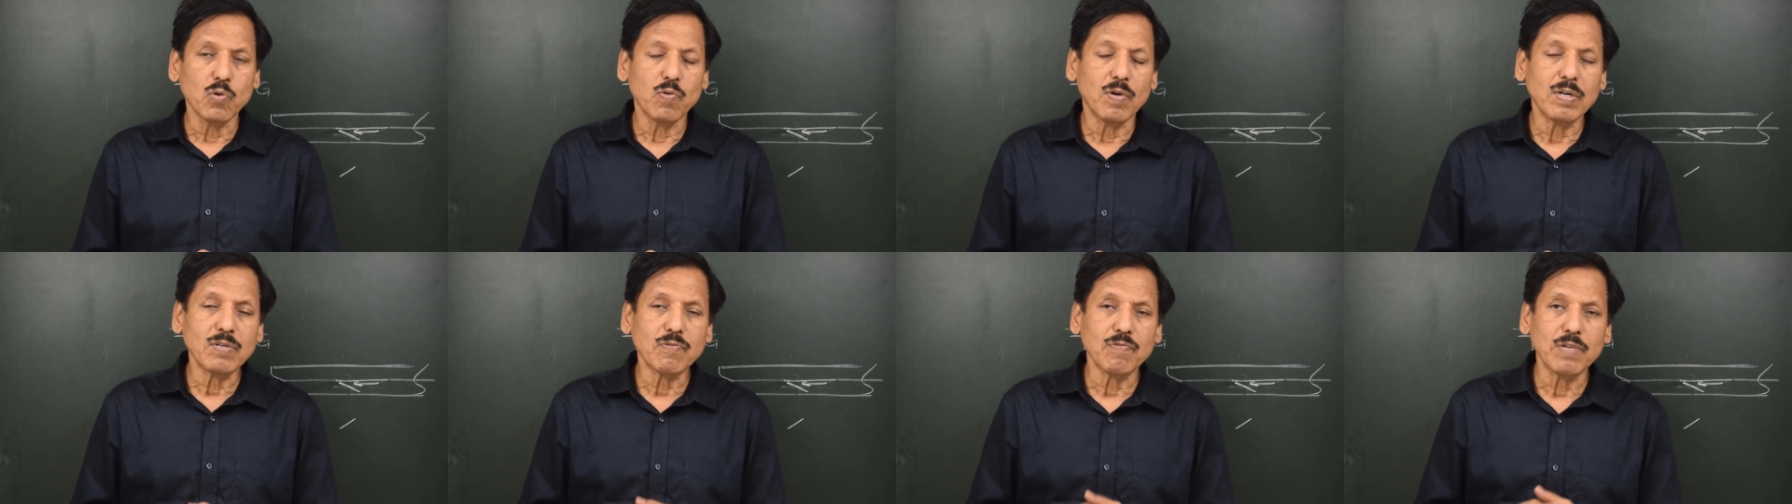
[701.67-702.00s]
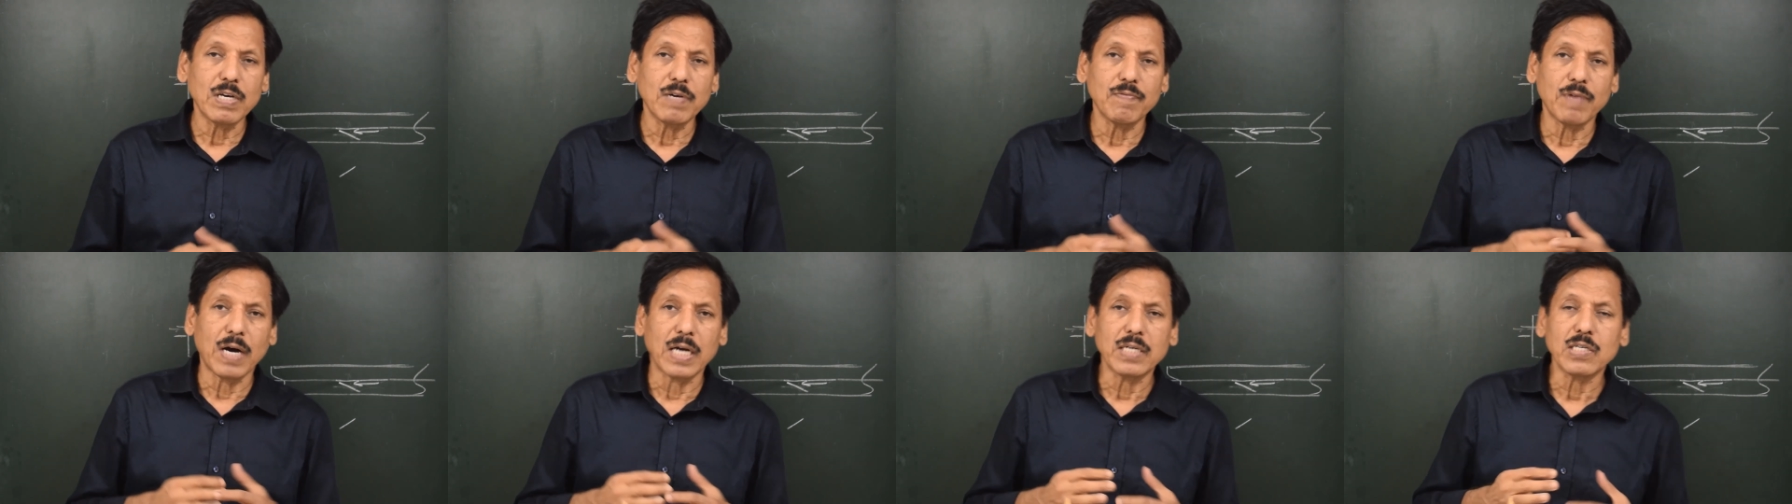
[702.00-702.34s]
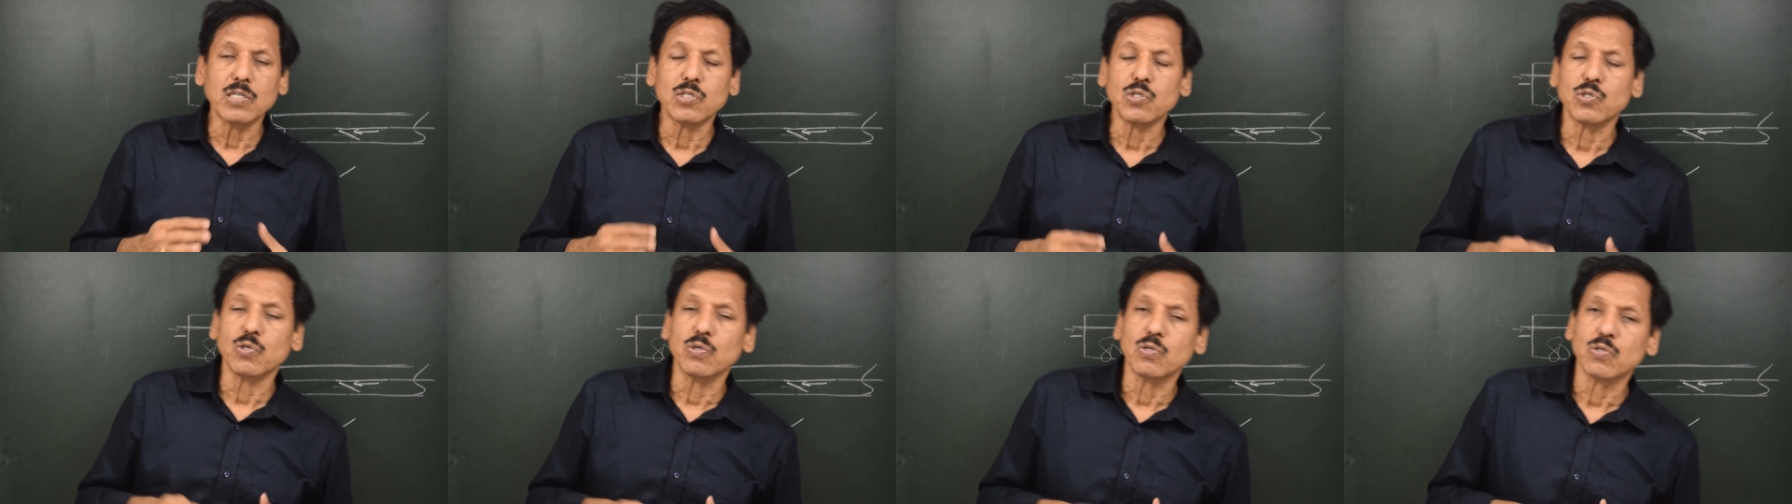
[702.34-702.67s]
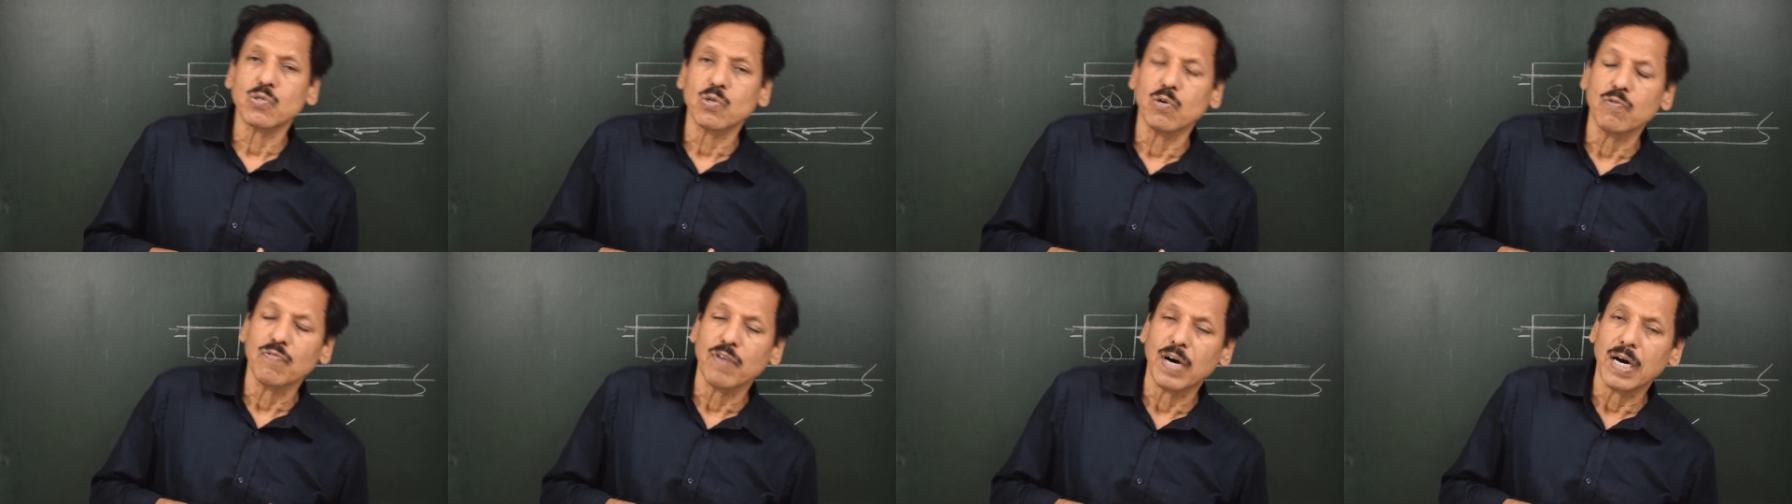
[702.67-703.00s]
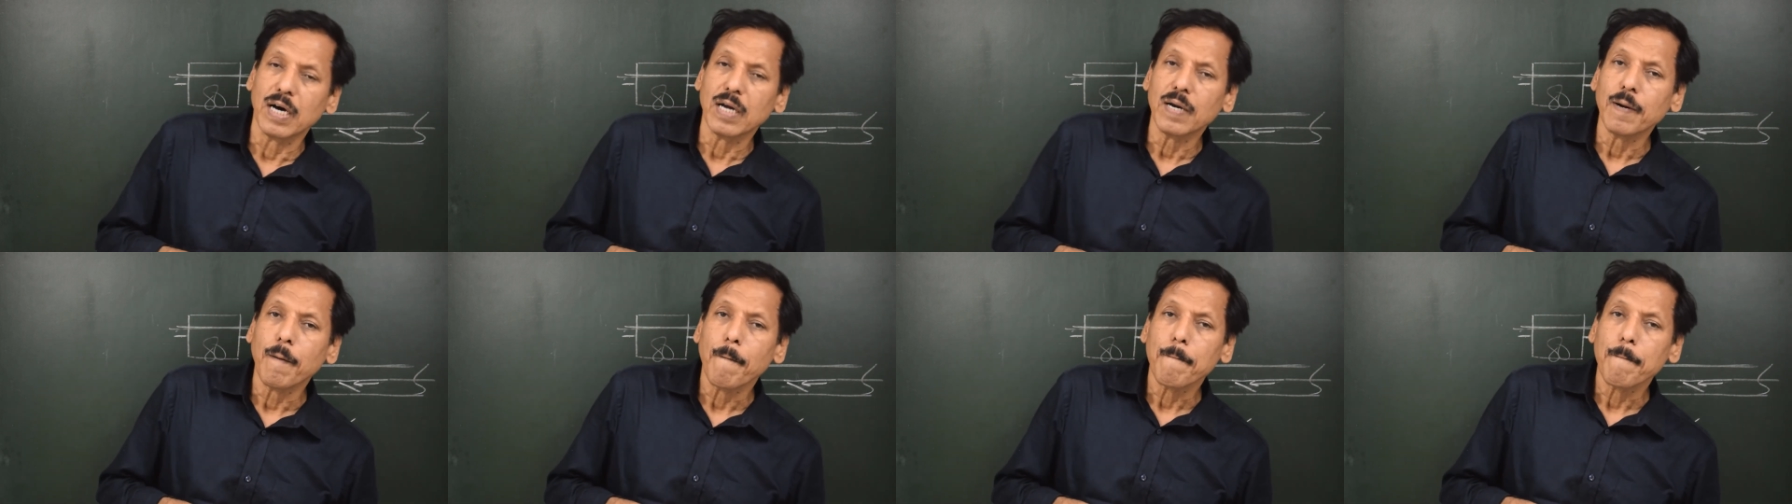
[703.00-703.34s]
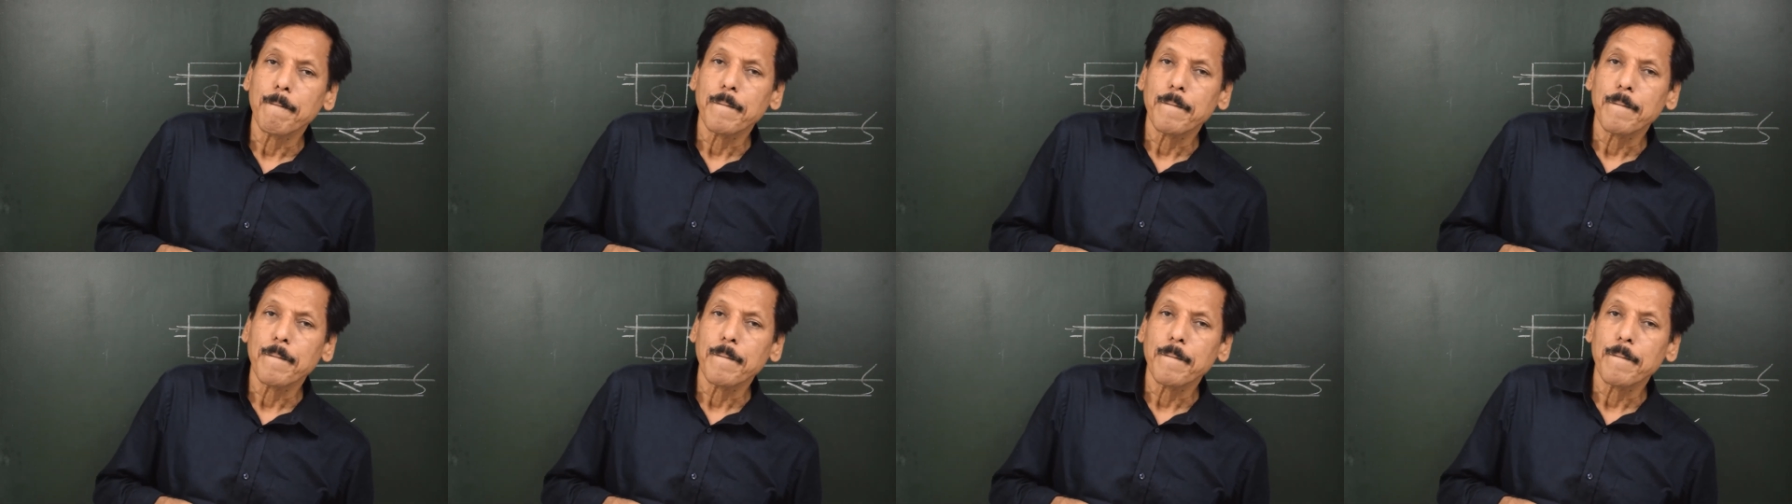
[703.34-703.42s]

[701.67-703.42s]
what we have understood so far